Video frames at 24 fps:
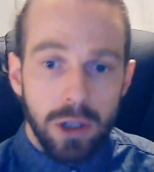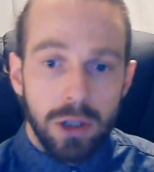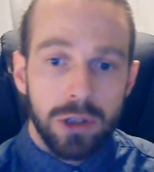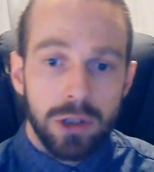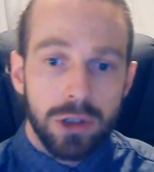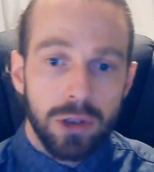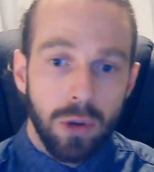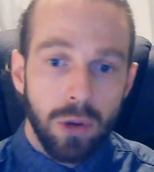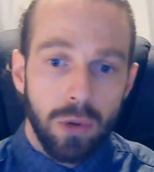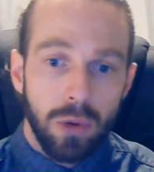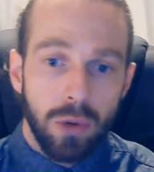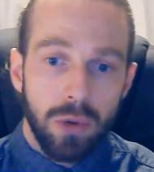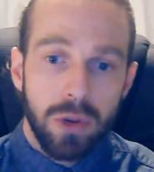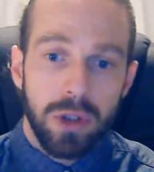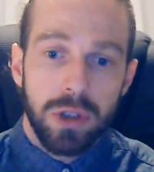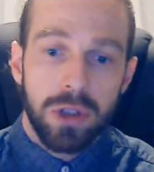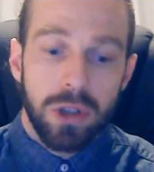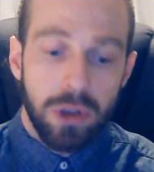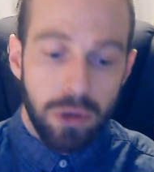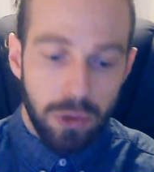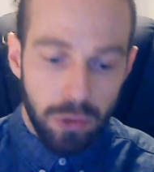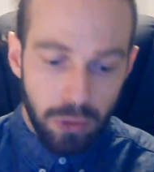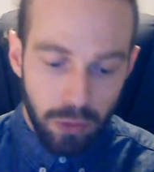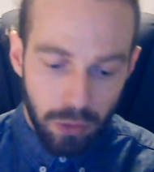So the
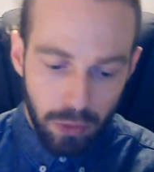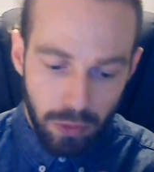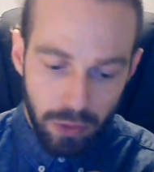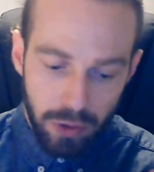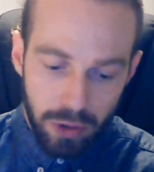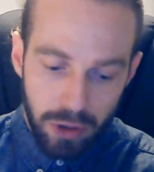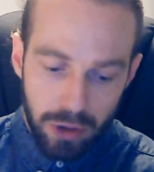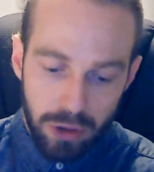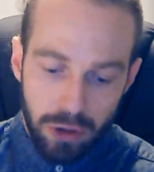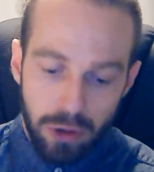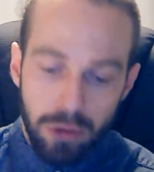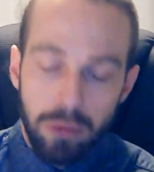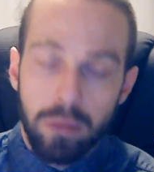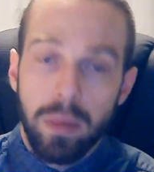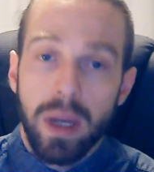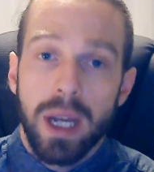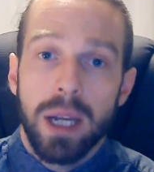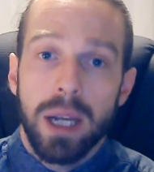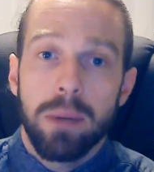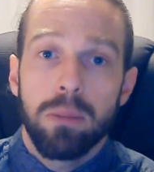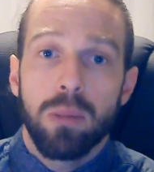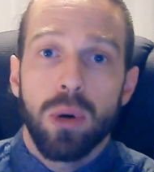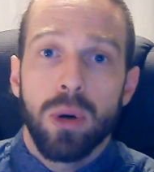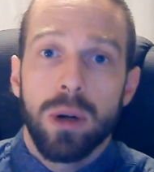two
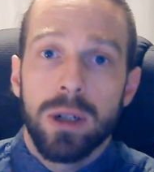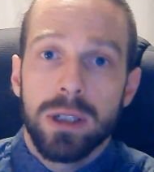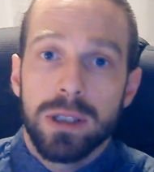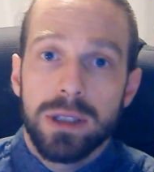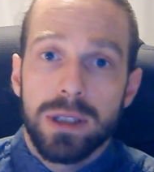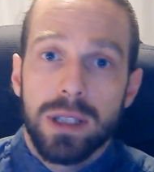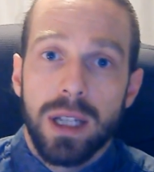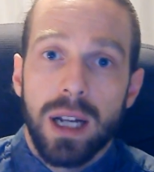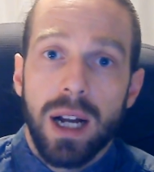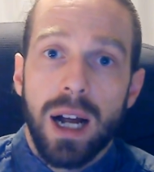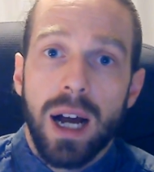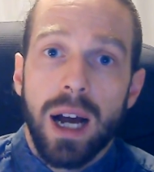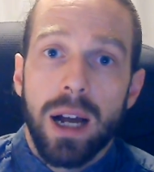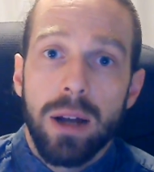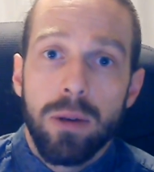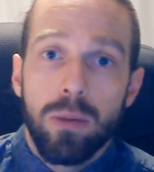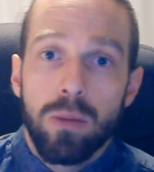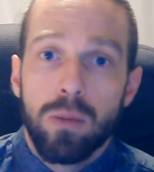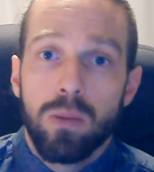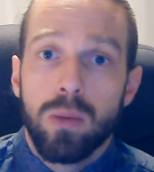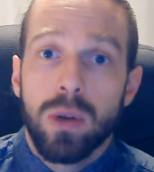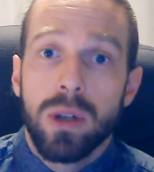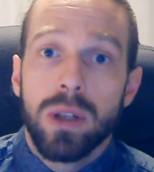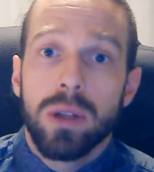main points that I
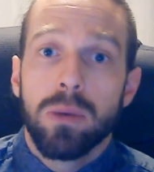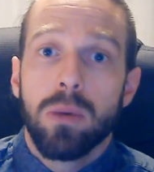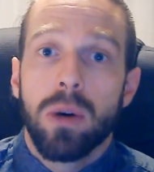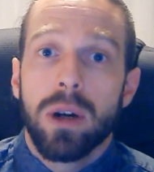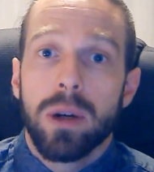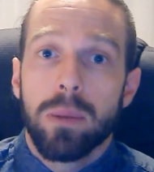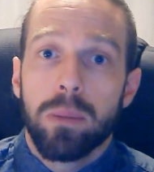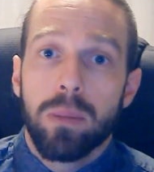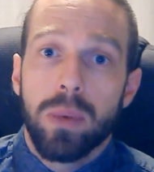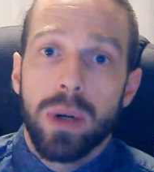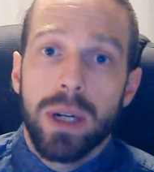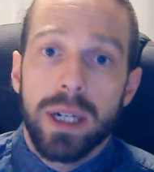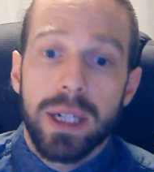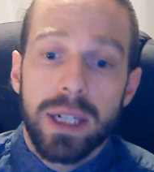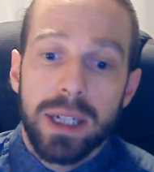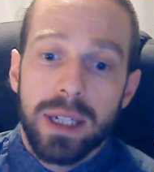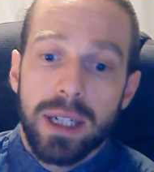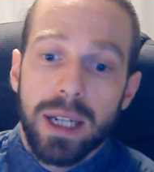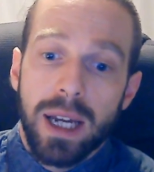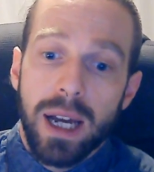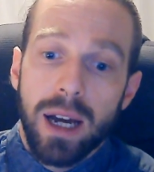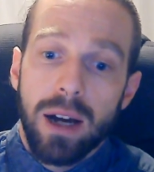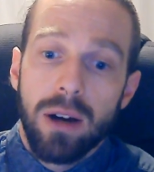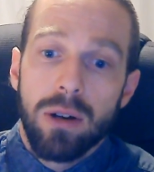really want to break
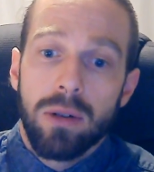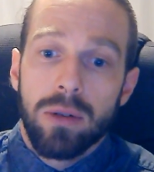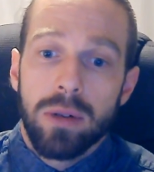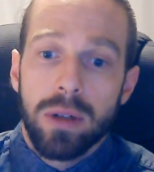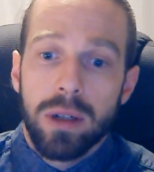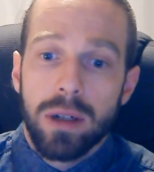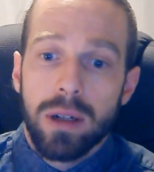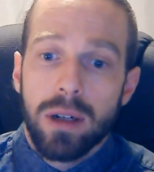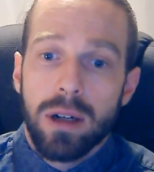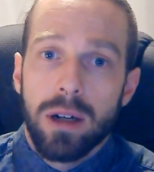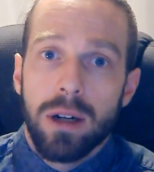down